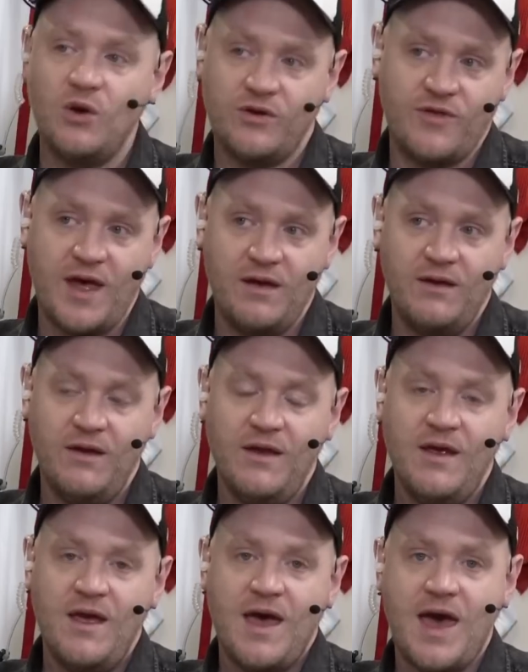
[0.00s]
that. Mm.
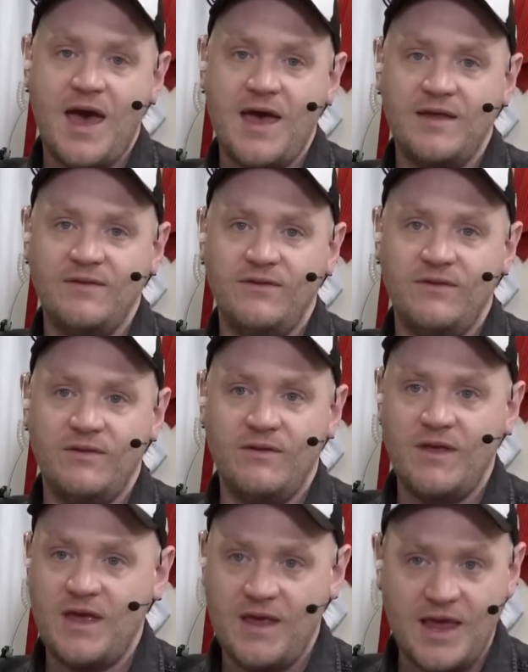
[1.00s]
And
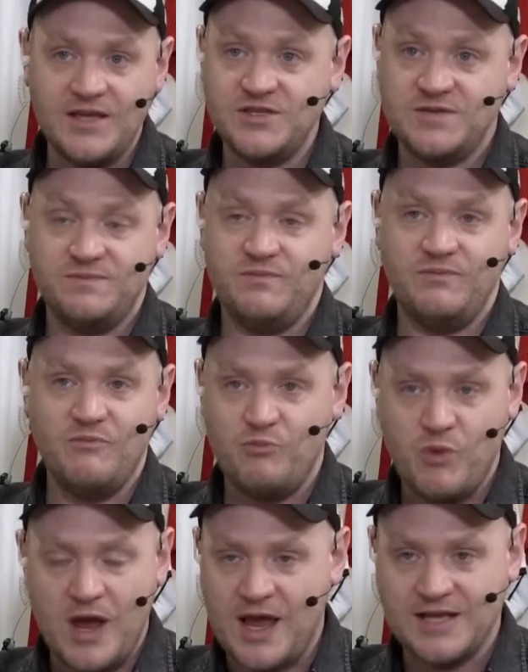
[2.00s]
he's
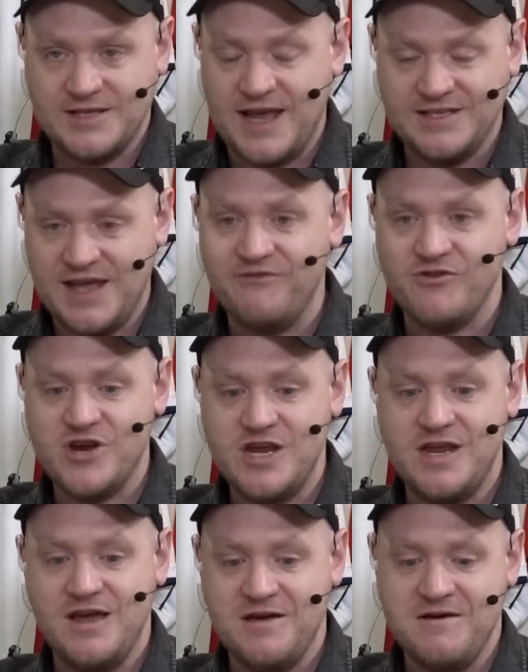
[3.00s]
as, as
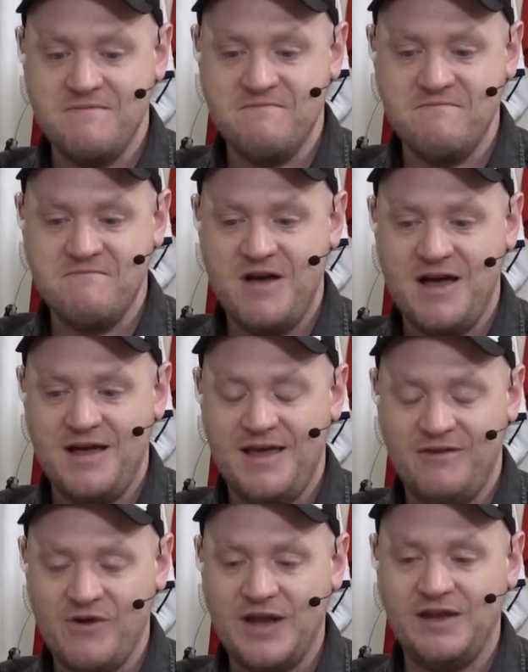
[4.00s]
every um, uh,
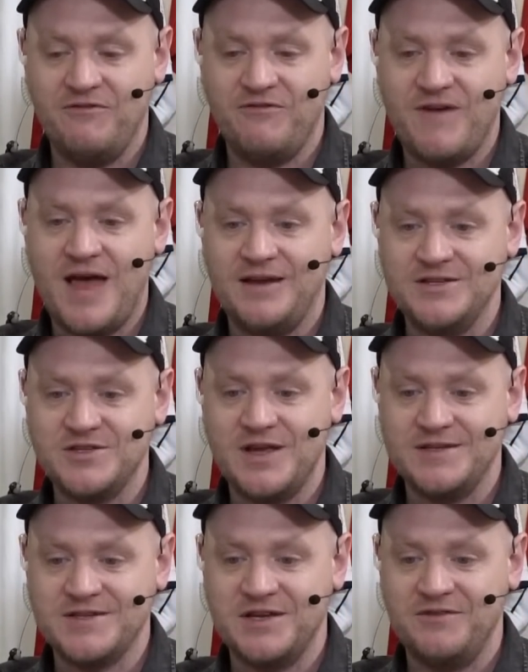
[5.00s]
Iranian fan has,
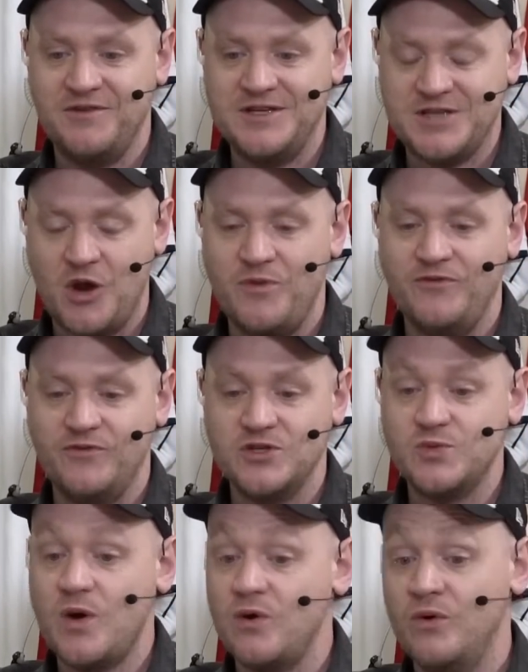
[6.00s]
has kind of is hoping for
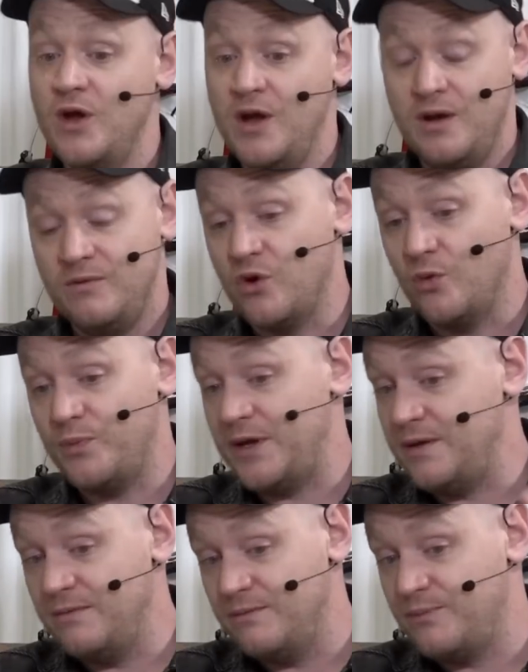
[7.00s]
as well,
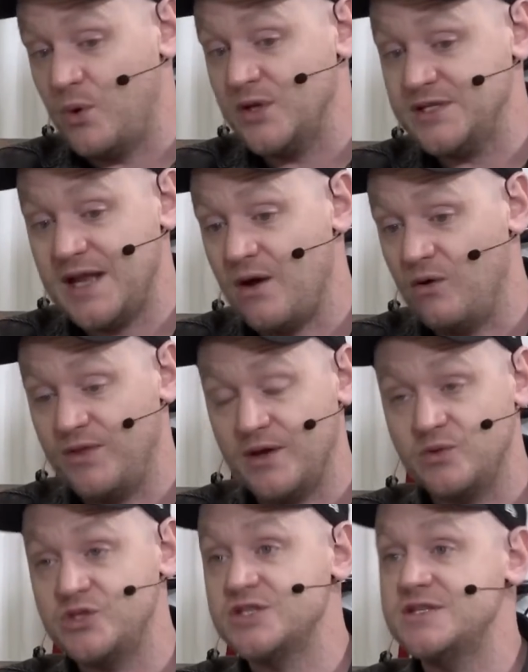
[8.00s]
Ghotbi pointed out, they
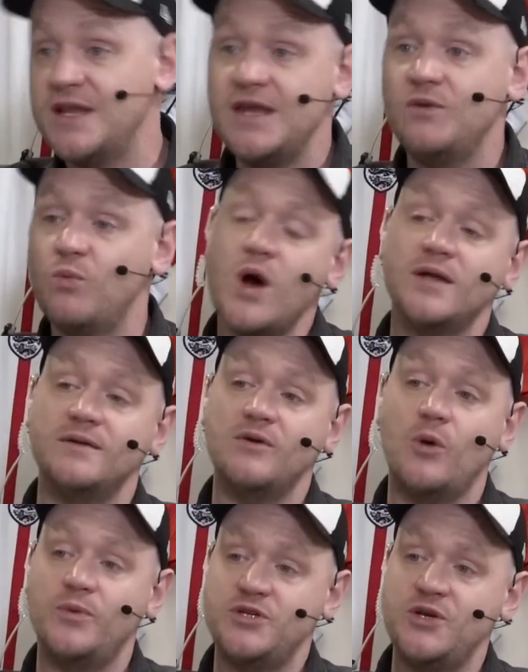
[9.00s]
will just need one
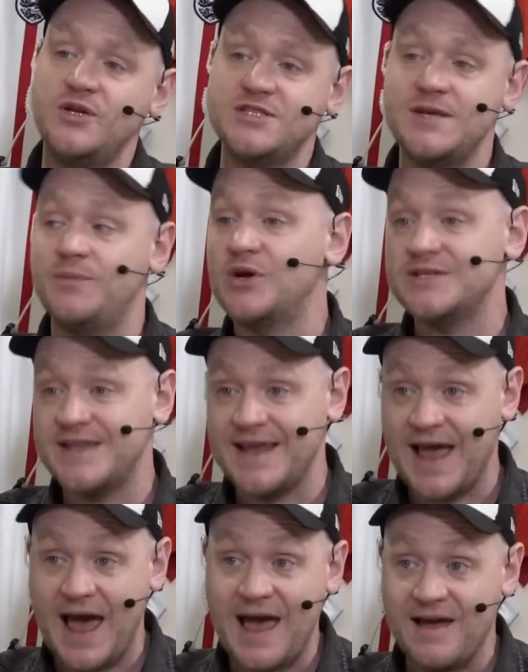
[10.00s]
opportunity because they
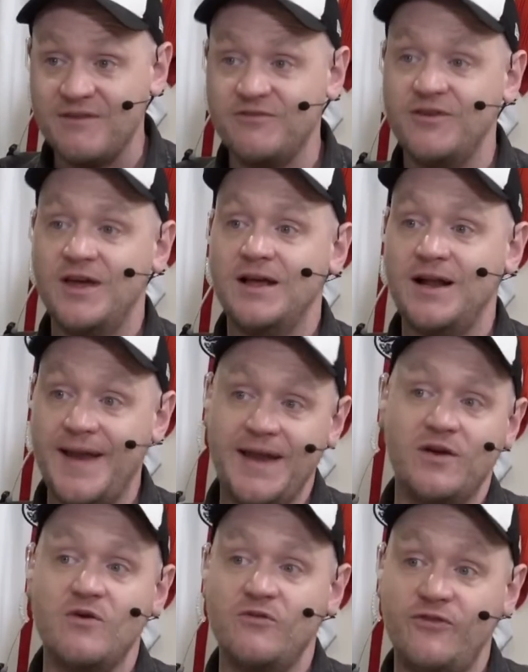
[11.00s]
have
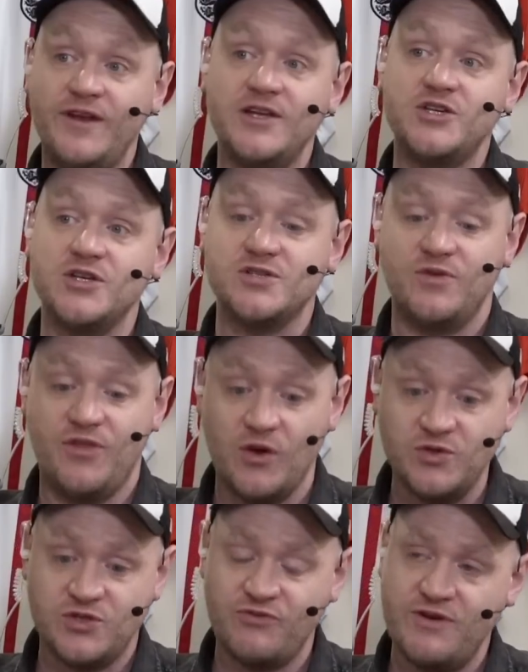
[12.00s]
clinical finishers.
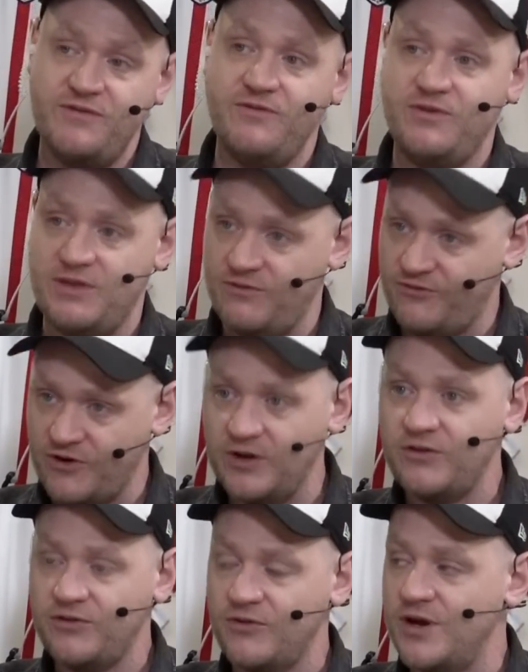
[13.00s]
Those three front
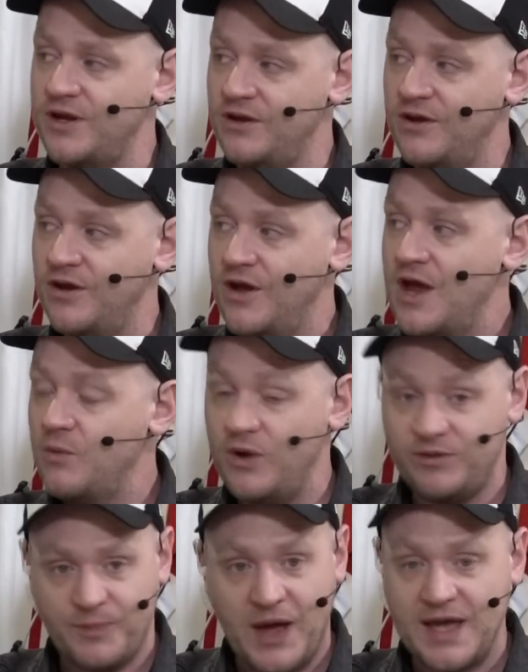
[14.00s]
and three with pace,
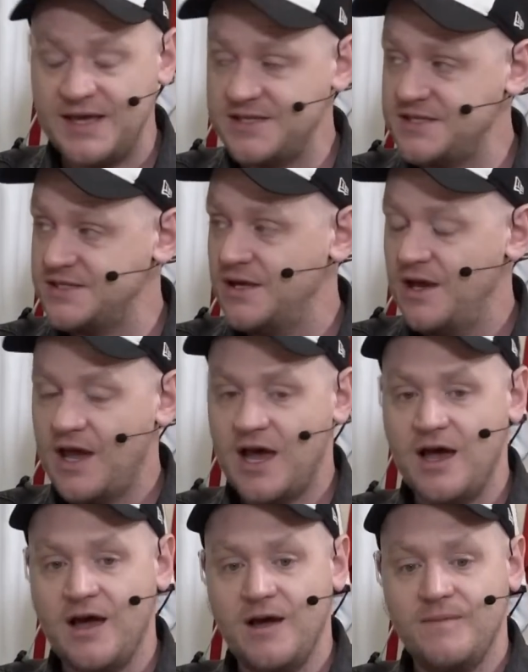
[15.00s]
with pace, yeah.
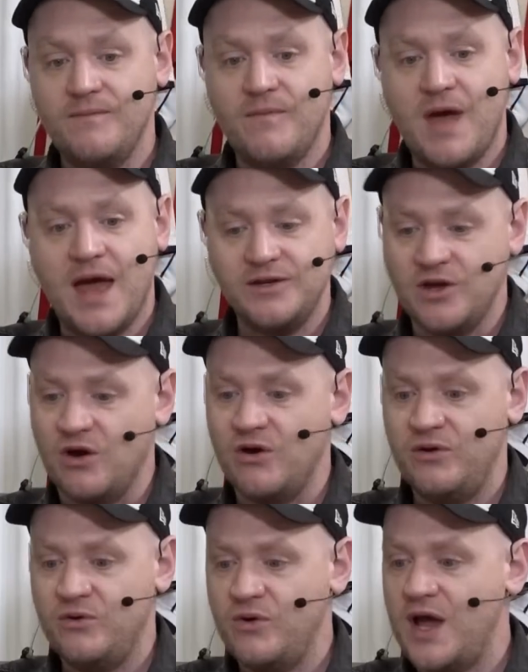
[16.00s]
um, and
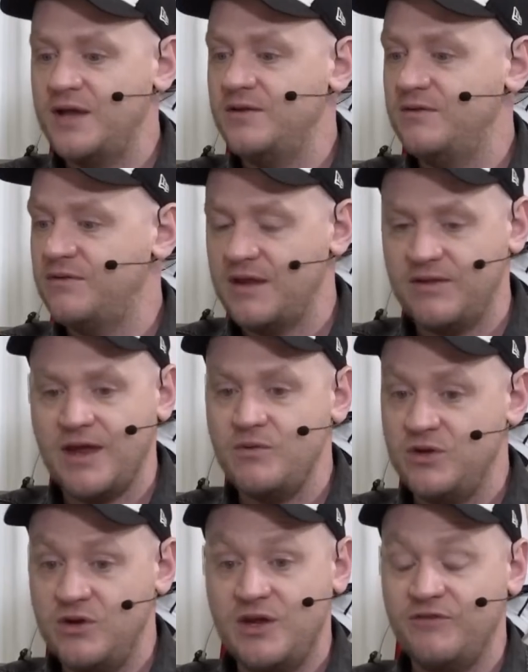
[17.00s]
guile, and they, they
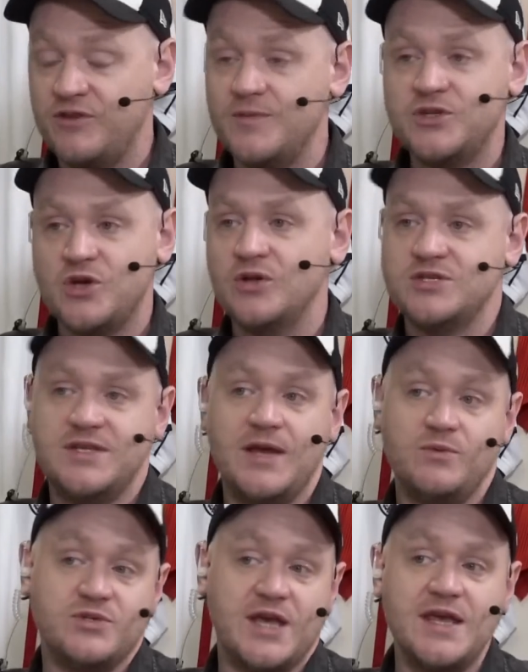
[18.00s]
you give them a chance and they
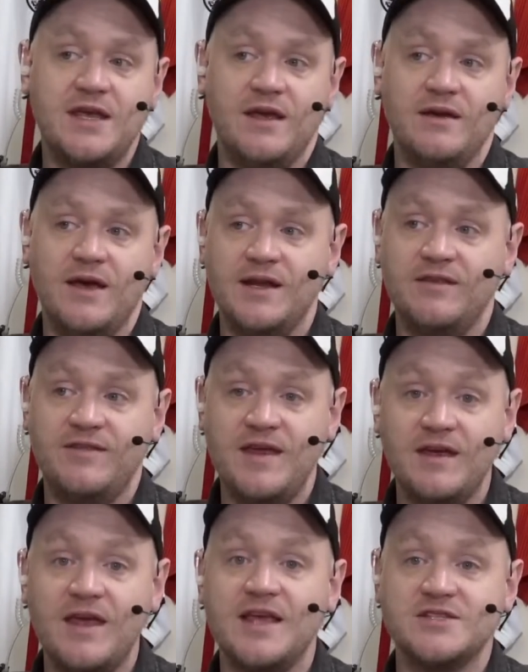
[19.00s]
will take it. And I
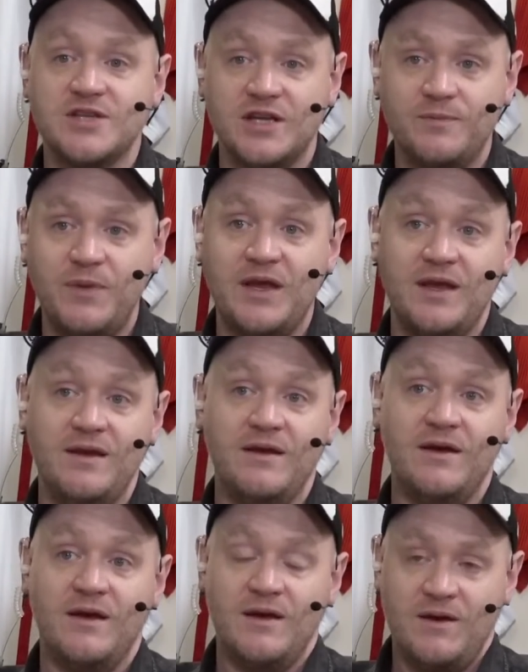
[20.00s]
think it's going to be
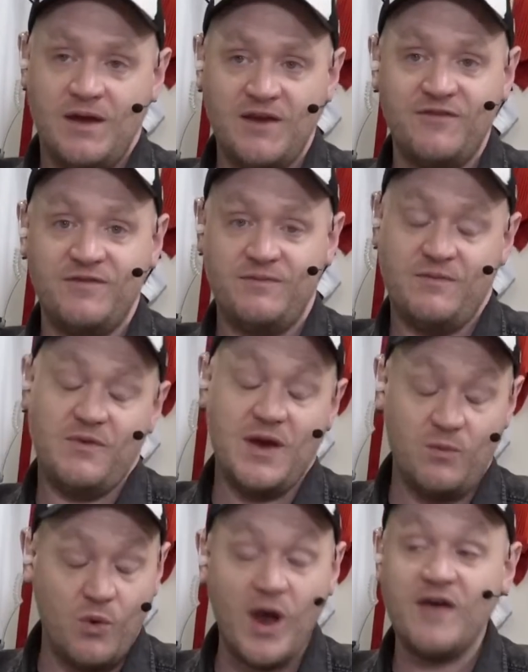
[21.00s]
if
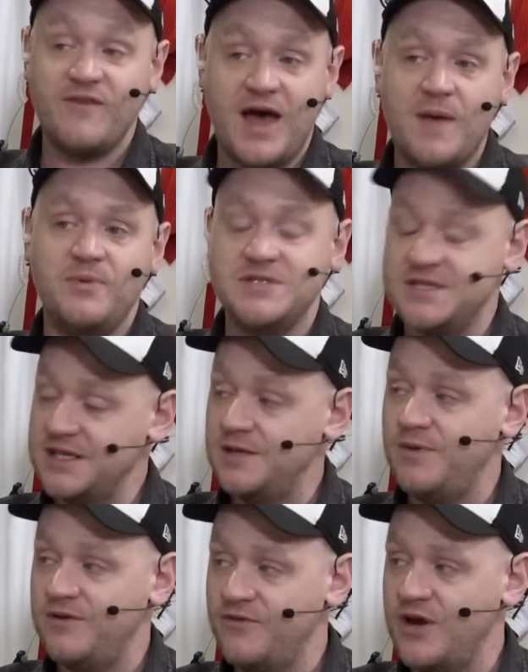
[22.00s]
whatever happens, it's going to
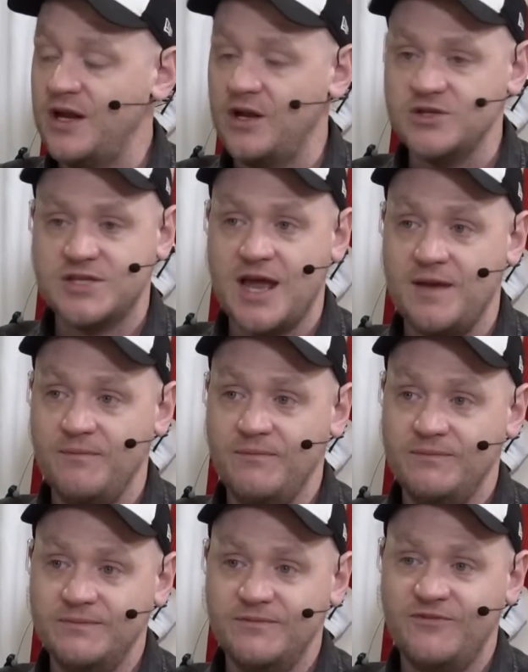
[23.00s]
be a very close game
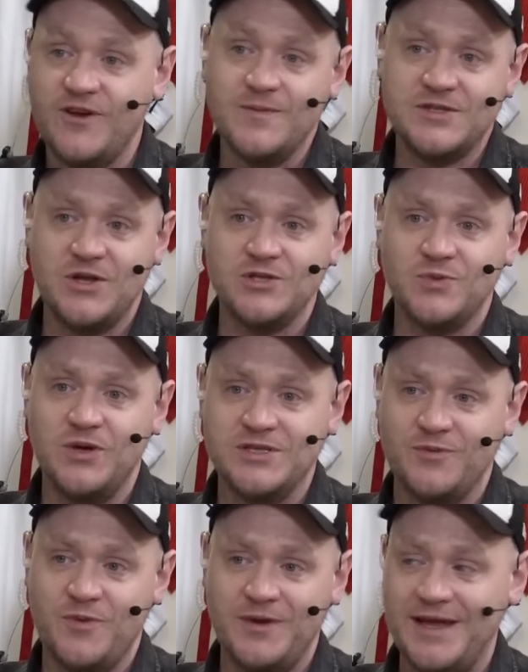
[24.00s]
famous last words.
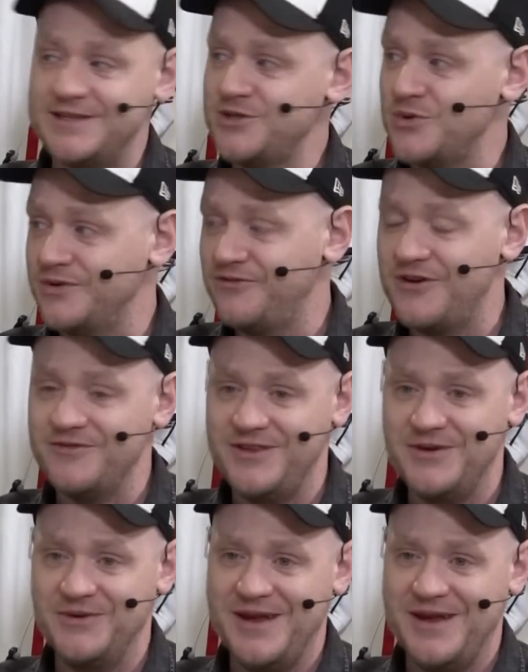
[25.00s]
They'll probably get tonked 5 0 now.